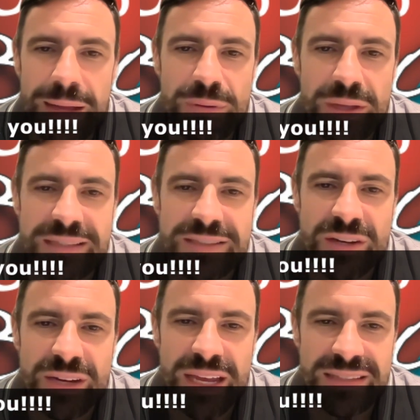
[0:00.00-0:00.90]
please don't
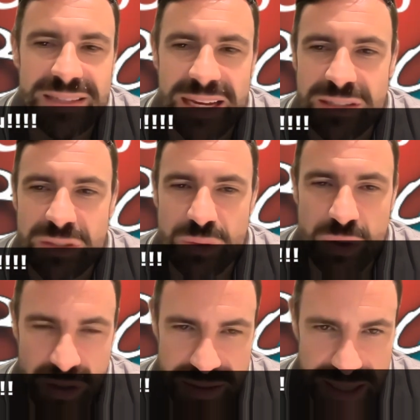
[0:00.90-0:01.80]
hesitate to
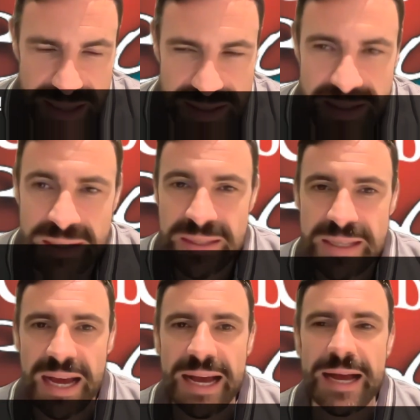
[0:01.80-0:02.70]
contact us.
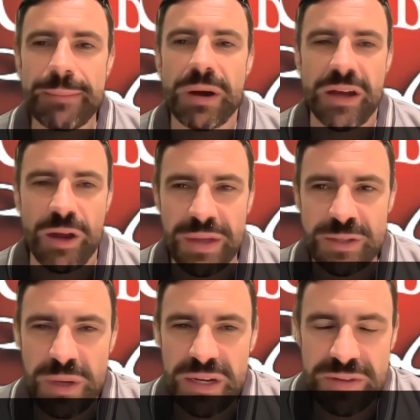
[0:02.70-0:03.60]
I hope that's
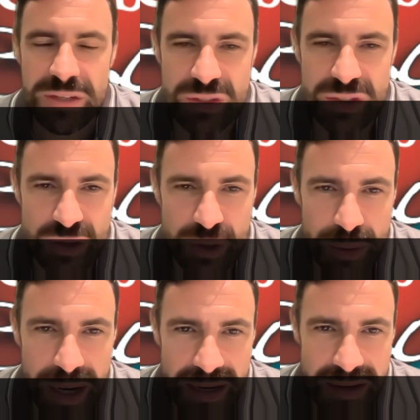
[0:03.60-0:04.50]
been of interest to you
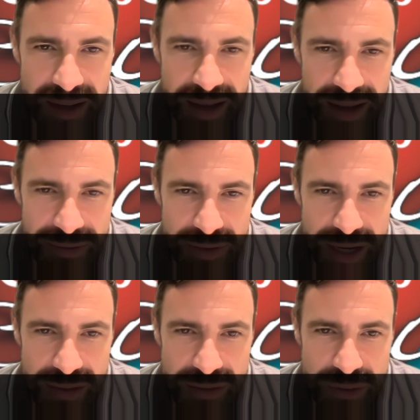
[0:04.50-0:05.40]
and haven't dragged
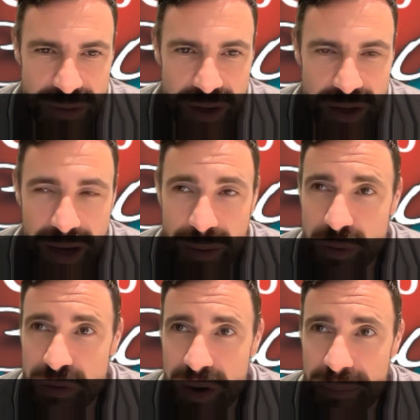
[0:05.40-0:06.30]
on too long. I will
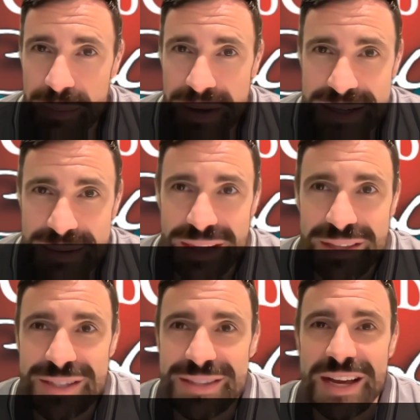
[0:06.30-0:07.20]
try my best to make
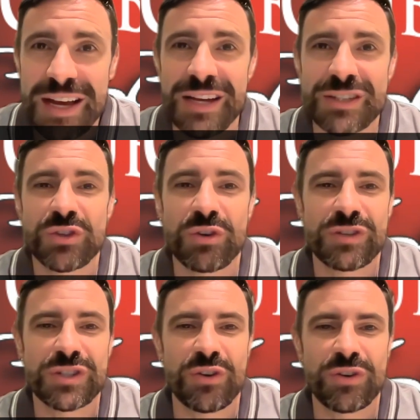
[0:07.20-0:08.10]
these shorter and
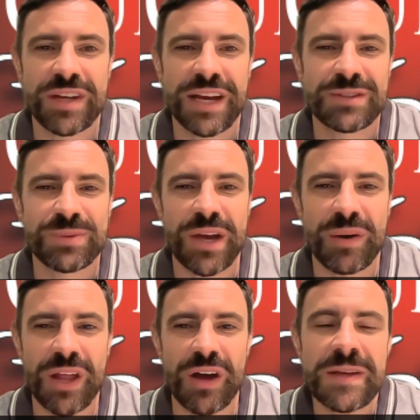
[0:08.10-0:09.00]
shorter as we go
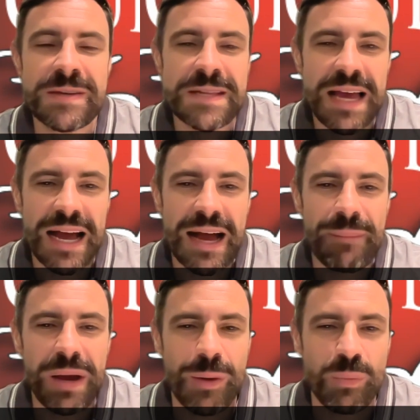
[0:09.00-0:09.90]
along, but
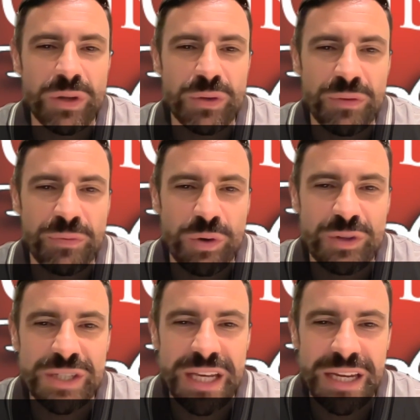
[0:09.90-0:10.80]
I will look forward to
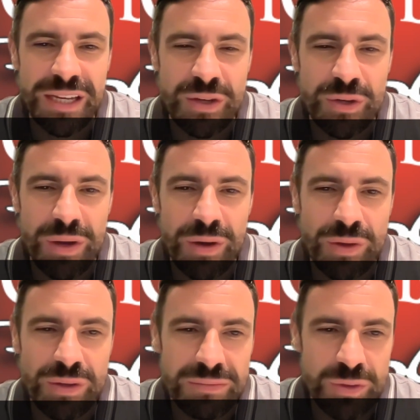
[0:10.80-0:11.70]
seeing you
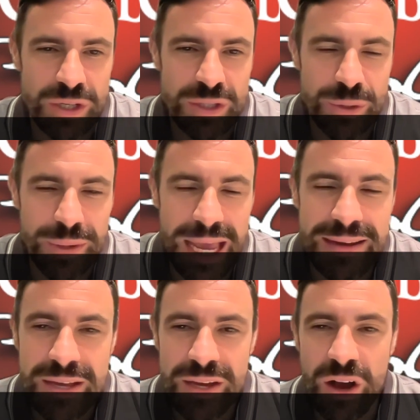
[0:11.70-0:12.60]
or talking to you again
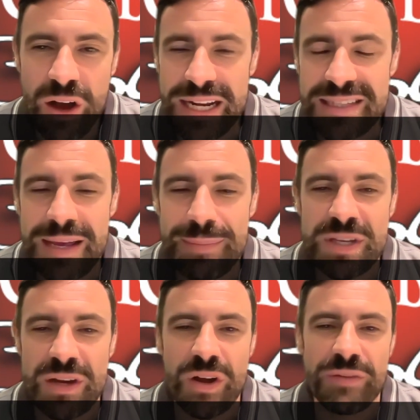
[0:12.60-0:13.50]
on the next
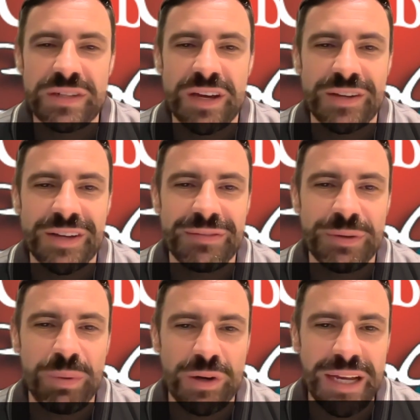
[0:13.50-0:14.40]
episode of the Tokyo Living
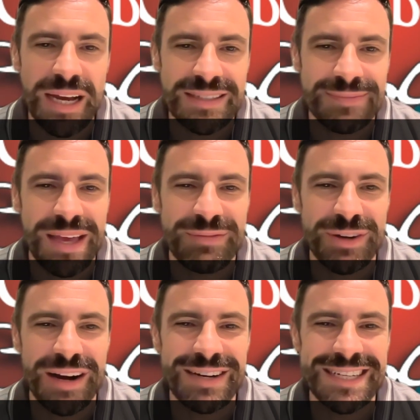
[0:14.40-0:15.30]
Podcast. Have a
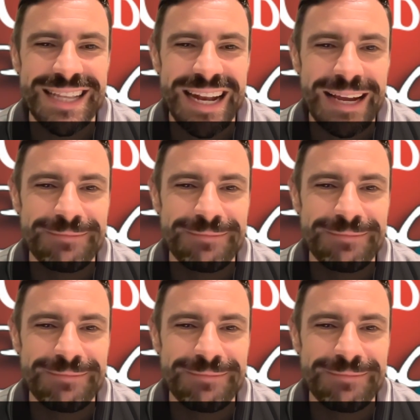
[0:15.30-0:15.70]
great rest of the day.